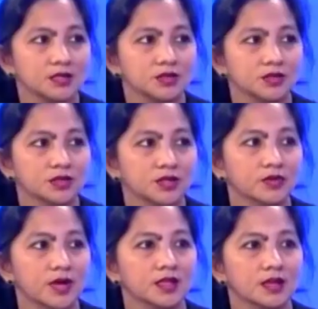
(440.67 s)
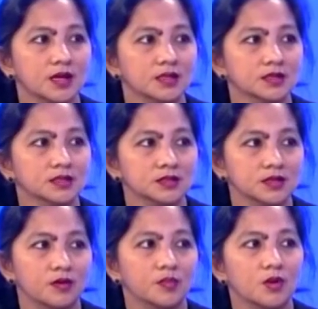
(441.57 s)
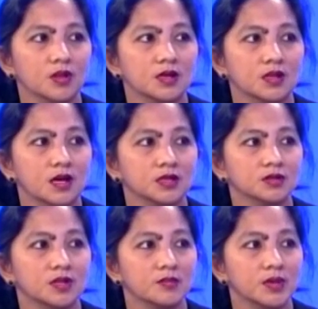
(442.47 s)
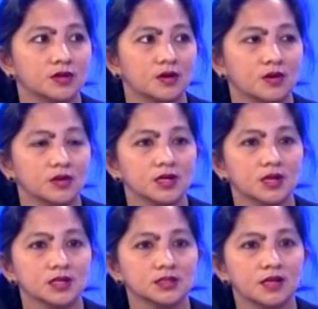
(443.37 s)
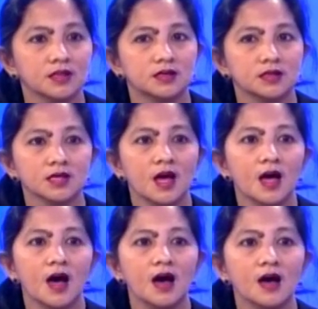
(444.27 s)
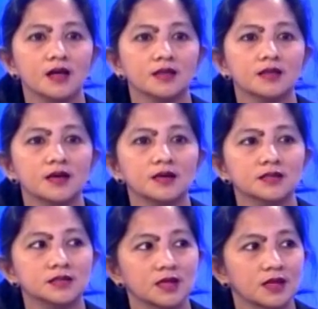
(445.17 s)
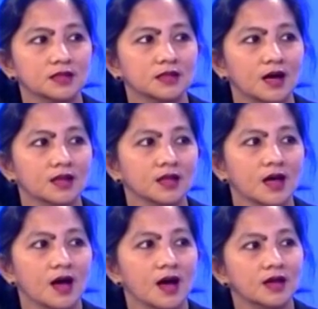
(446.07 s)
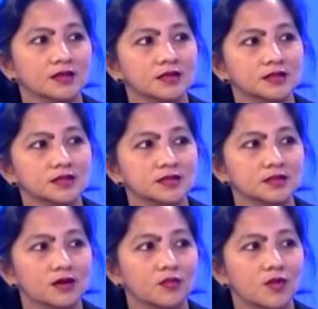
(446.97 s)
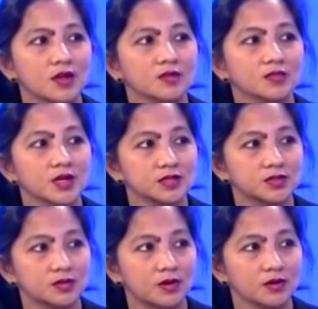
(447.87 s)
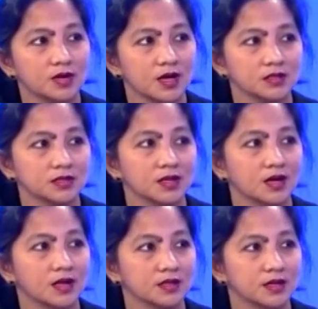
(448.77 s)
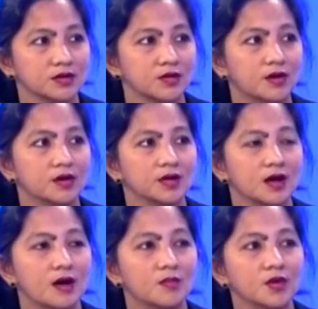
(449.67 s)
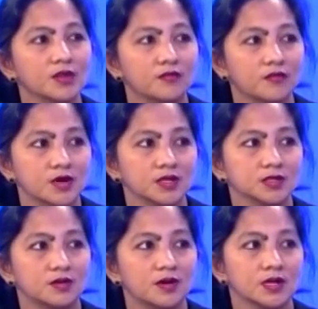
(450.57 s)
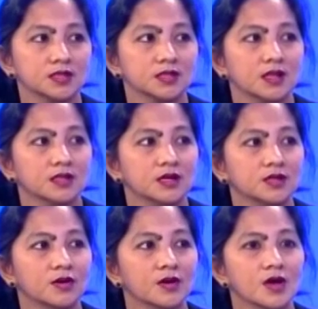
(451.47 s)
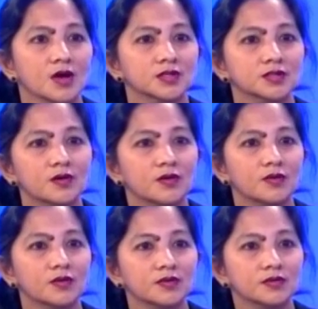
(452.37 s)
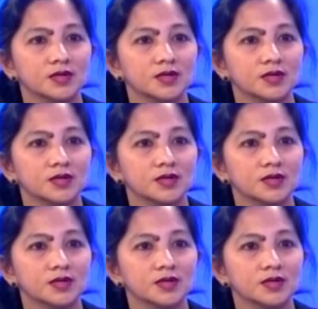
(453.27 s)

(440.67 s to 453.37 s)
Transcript: the UN agency of all the national meteorological centers, they said that this is one of the strongest El Nino, or among the 4 strongest El Nino. So